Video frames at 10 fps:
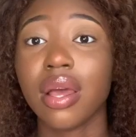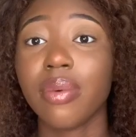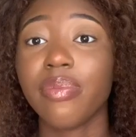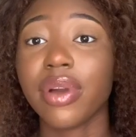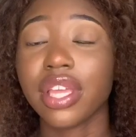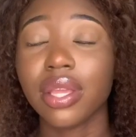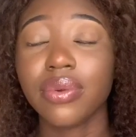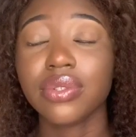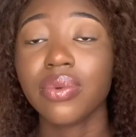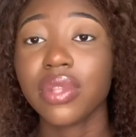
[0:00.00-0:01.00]
But he
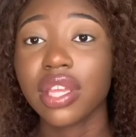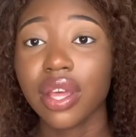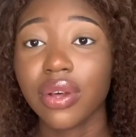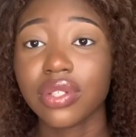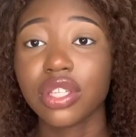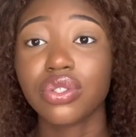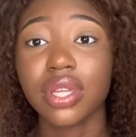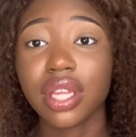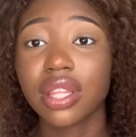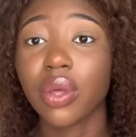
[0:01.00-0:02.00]
was only killed and
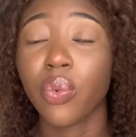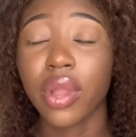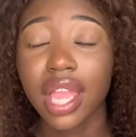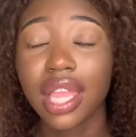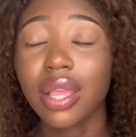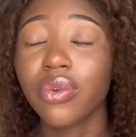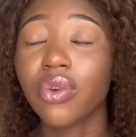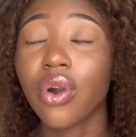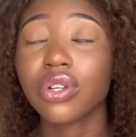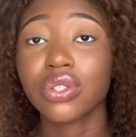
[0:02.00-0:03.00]
treated the way he
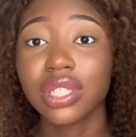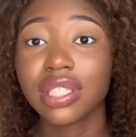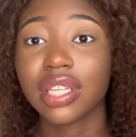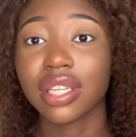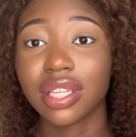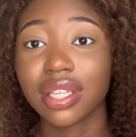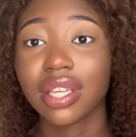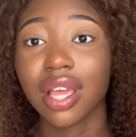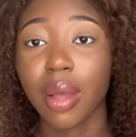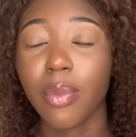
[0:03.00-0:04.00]
got treated
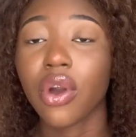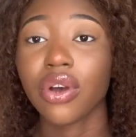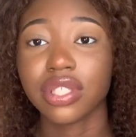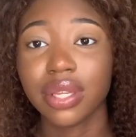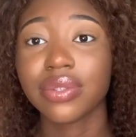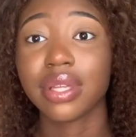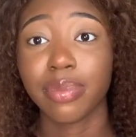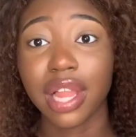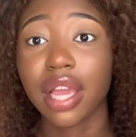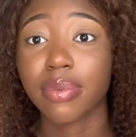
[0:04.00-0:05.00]
because he was a
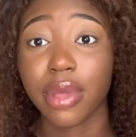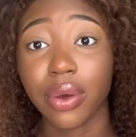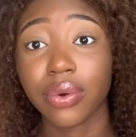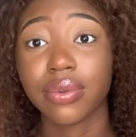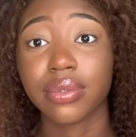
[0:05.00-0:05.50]
black male.